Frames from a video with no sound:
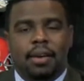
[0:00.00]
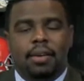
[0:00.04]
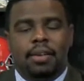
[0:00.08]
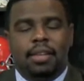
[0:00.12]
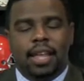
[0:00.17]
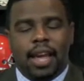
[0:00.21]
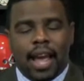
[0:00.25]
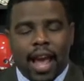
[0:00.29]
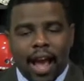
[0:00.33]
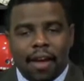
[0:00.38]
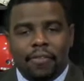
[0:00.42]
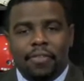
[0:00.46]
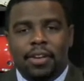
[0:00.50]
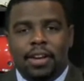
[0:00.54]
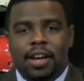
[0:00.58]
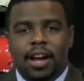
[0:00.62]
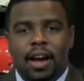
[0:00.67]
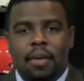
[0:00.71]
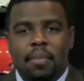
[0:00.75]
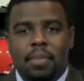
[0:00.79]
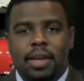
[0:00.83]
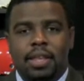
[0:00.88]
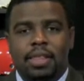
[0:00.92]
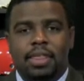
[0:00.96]
But they have to
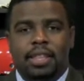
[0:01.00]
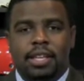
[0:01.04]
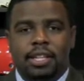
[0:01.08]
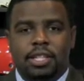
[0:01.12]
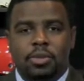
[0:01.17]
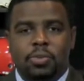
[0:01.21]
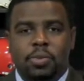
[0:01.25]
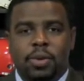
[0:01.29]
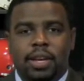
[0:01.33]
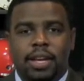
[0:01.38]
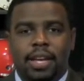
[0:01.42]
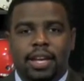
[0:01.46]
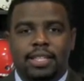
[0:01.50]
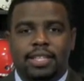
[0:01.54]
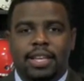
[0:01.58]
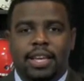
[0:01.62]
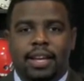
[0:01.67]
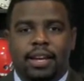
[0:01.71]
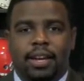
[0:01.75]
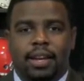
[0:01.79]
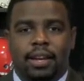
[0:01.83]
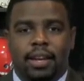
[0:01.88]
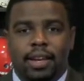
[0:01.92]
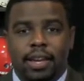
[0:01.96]
come in this week and
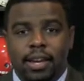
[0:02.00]
take an